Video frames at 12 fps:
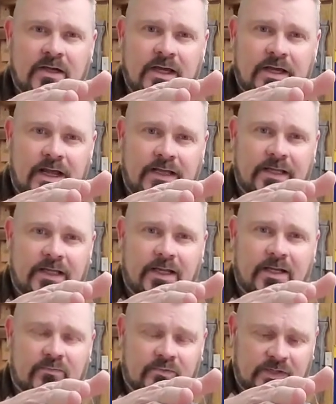and I can get
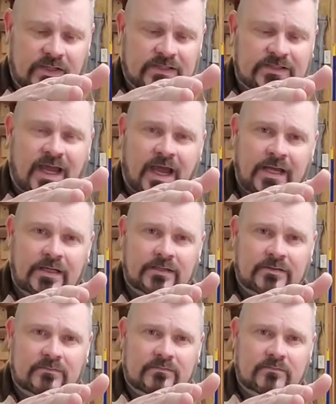in really tight
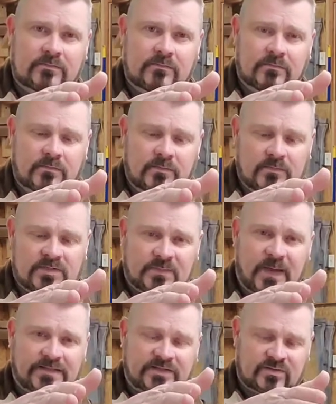
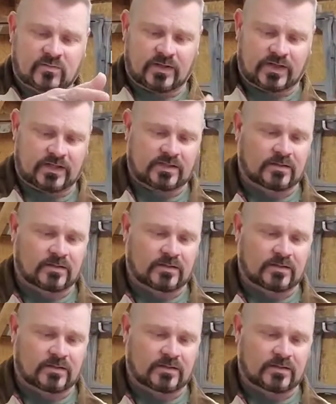spaces with it.